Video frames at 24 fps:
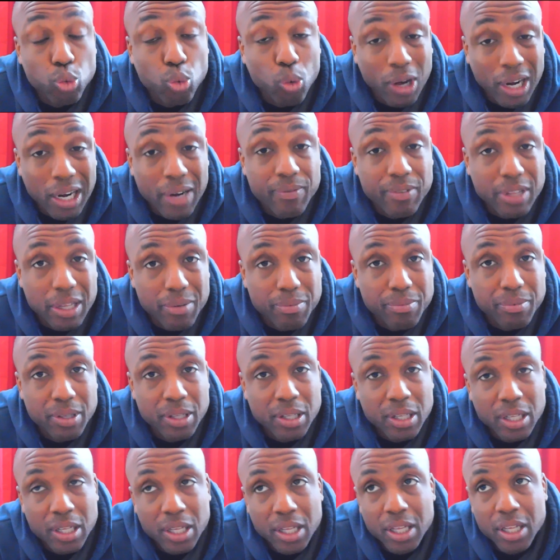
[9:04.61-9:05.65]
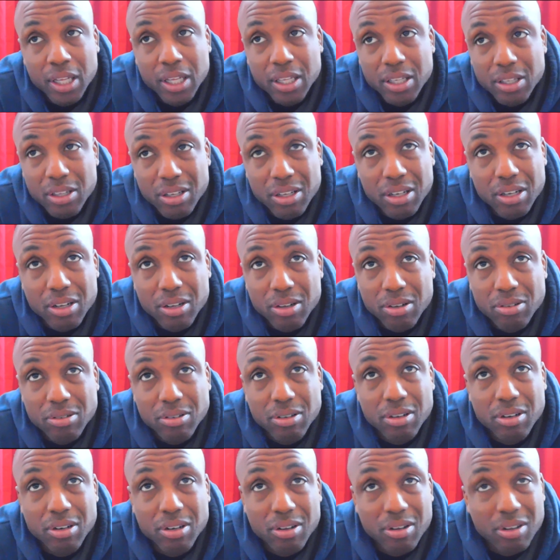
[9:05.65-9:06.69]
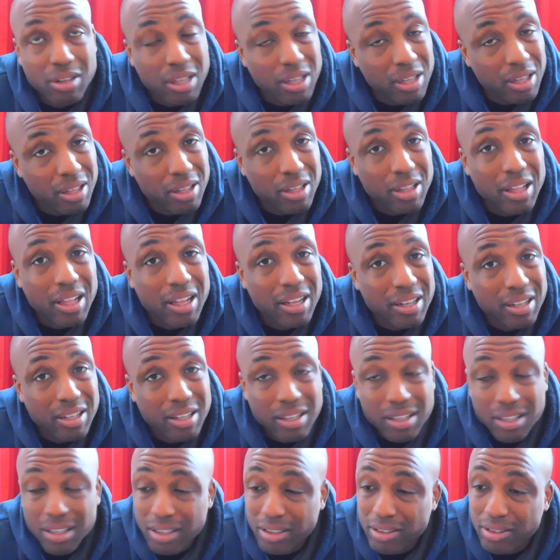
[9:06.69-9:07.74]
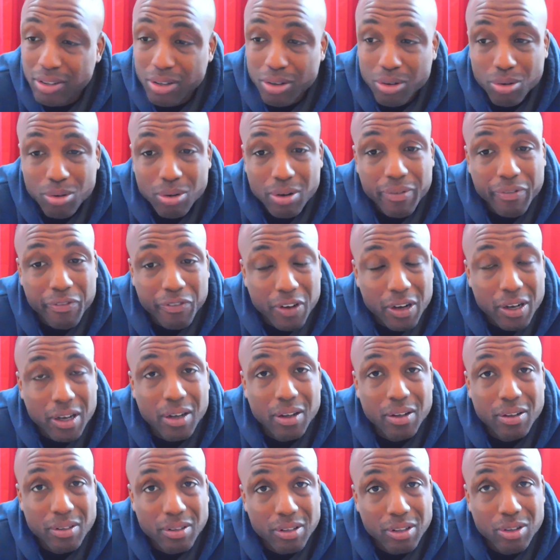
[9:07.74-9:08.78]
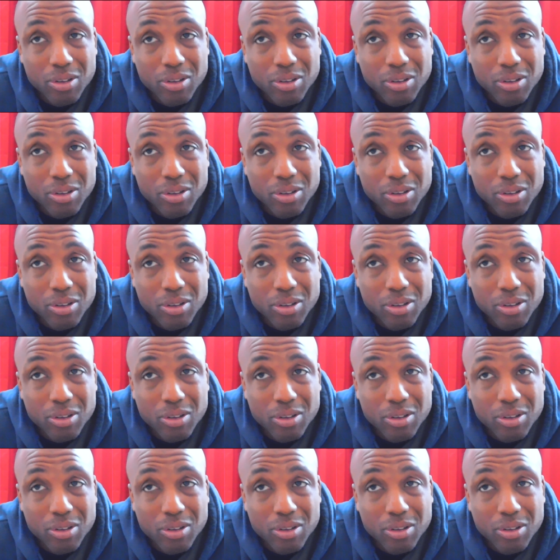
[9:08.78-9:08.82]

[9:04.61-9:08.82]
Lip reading: but one of them. You know, yeah, this dude a fuck.